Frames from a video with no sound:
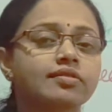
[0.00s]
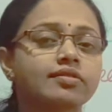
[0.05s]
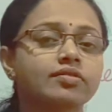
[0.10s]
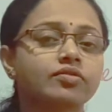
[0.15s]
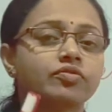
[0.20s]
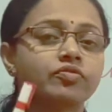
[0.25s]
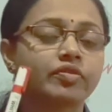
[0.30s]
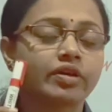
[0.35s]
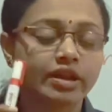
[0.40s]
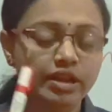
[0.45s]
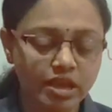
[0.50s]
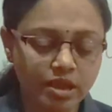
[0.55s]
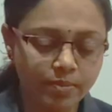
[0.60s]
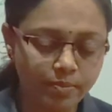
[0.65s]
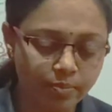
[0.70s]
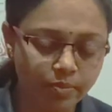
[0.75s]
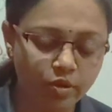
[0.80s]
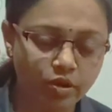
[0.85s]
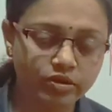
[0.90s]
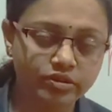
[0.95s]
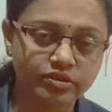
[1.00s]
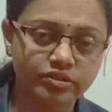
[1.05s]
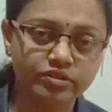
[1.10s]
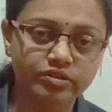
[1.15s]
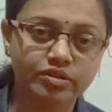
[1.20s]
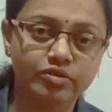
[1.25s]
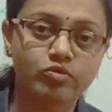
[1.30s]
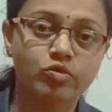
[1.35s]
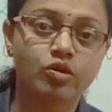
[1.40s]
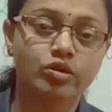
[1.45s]
is very
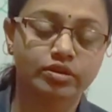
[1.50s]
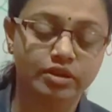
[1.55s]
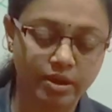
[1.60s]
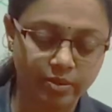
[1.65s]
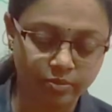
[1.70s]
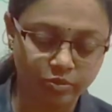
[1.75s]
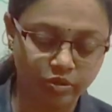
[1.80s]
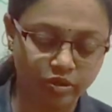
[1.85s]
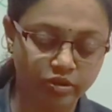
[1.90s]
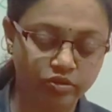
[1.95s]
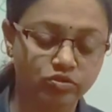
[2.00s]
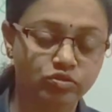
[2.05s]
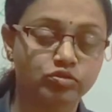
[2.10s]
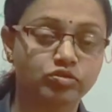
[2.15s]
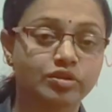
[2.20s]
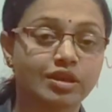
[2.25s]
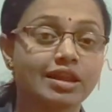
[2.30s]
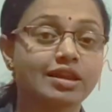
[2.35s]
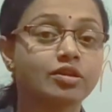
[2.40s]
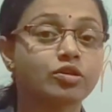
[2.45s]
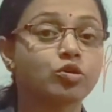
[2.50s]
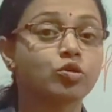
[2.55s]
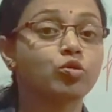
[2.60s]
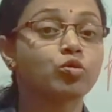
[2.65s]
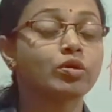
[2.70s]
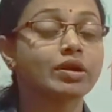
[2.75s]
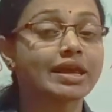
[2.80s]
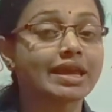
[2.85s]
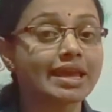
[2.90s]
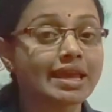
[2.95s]
important. What I am going to tell
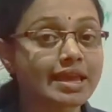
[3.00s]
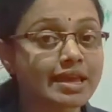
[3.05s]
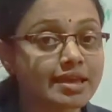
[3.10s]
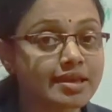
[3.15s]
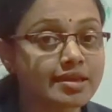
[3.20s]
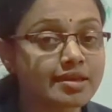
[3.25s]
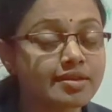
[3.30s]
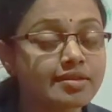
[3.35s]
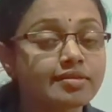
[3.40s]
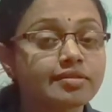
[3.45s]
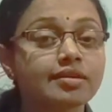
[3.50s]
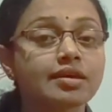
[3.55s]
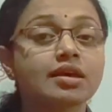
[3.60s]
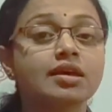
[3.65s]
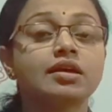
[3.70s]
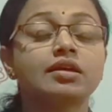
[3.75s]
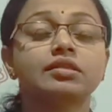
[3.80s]
you is